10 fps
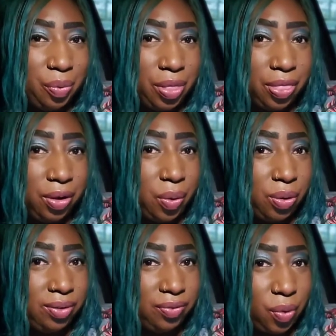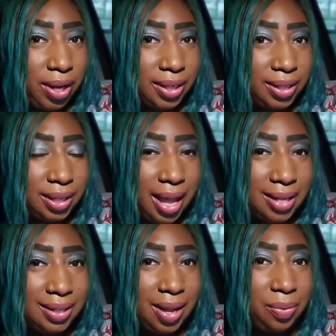with the golden voice
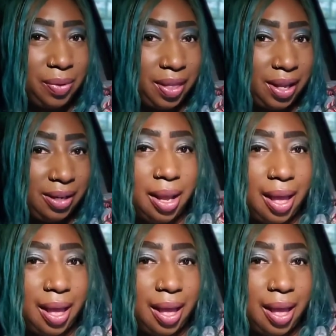has done with it.